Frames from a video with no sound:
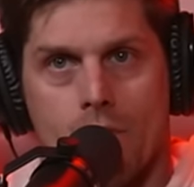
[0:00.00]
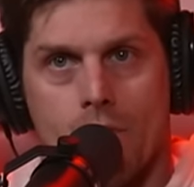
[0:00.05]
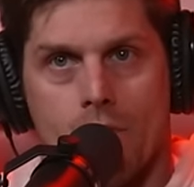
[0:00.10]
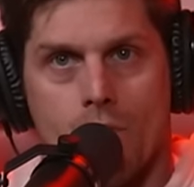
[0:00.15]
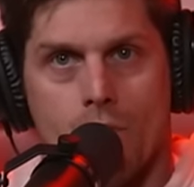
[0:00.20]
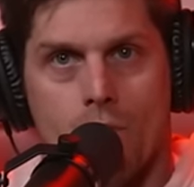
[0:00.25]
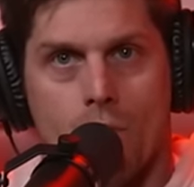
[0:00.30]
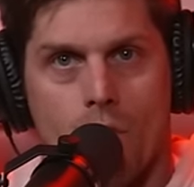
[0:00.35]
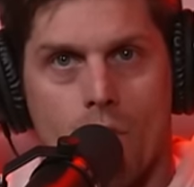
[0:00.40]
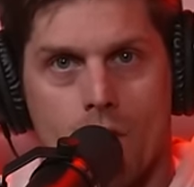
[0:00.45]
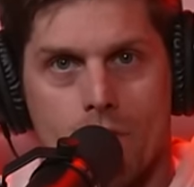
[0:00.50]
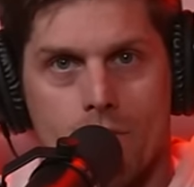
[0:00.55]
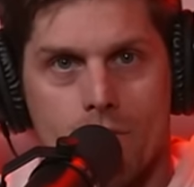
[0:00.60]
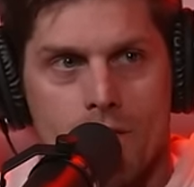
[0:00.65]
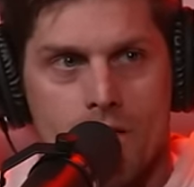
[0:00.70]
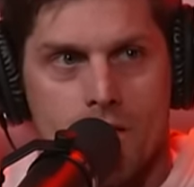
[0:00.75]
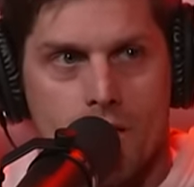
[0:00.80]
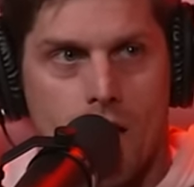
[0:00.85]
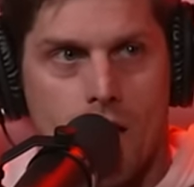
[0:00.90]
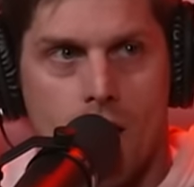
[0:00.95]
one
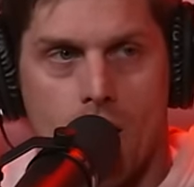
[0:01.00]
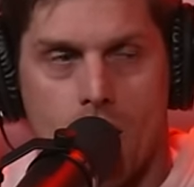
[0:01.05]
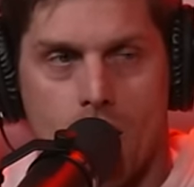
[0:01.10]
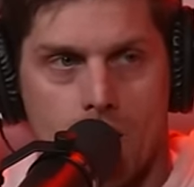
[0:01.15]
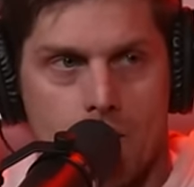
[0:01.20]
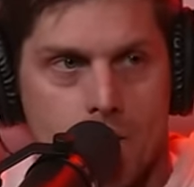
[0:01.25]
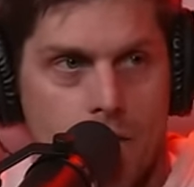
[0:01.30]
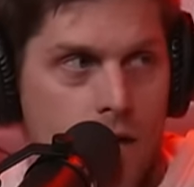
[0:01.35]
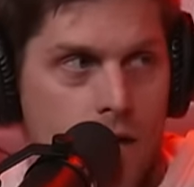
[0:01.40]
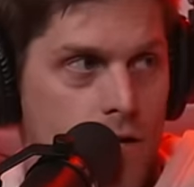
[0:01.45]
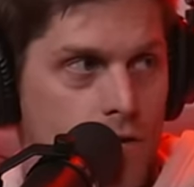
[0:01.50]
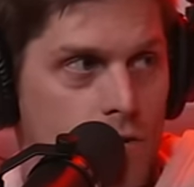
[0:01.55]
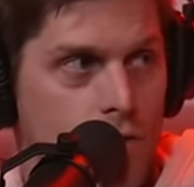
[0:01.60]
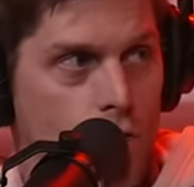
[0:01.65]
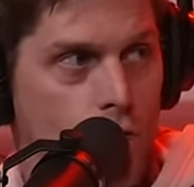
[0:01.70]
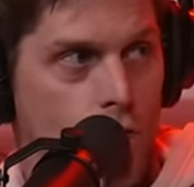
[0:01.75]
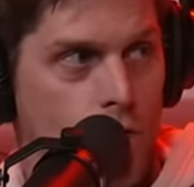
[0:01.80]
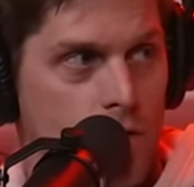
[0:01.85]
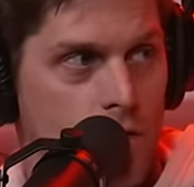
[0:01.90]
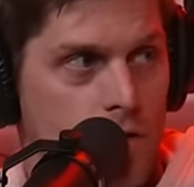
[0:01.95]
mistake in lane
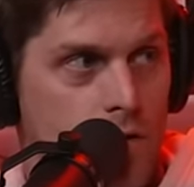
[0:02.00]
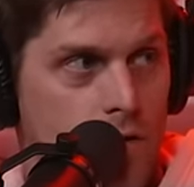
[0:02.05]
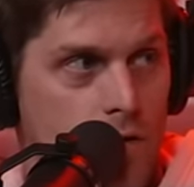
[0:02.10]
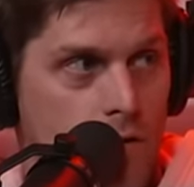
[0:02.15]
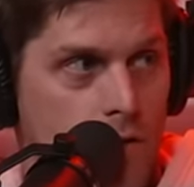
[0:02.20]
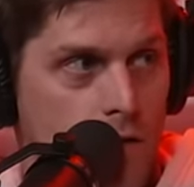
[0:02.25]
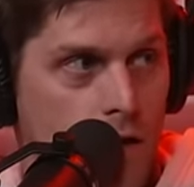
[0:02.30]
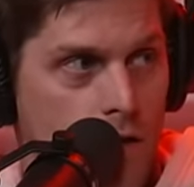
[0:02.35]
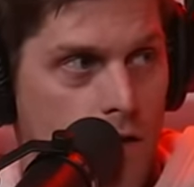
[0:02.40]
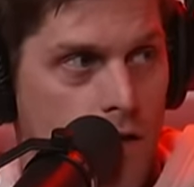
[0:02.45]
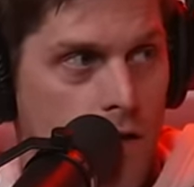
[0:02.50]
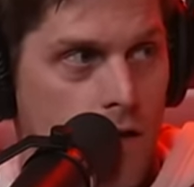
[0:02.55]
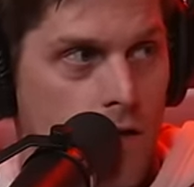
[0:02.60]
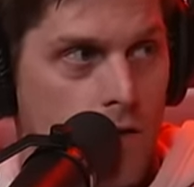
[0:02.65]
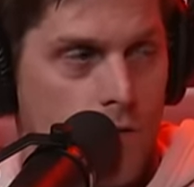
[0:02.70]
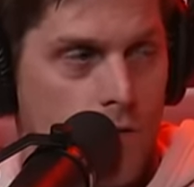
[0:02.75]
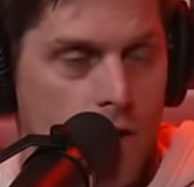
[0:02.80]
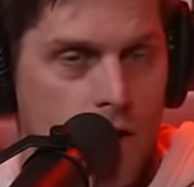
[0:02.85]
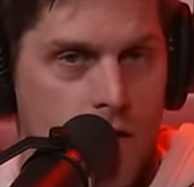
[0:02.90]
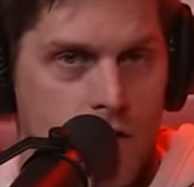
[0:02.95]
choice at the end of
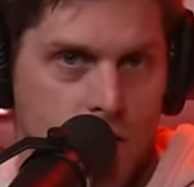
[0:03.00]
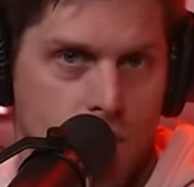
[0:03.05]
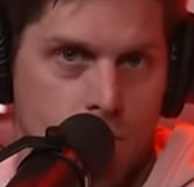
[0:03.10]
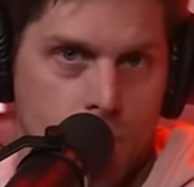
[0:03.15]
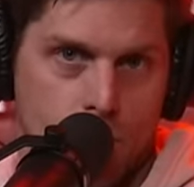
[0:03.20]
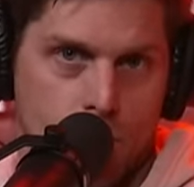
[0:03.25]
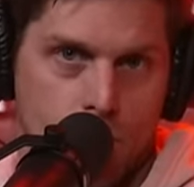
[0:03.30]
the race. He was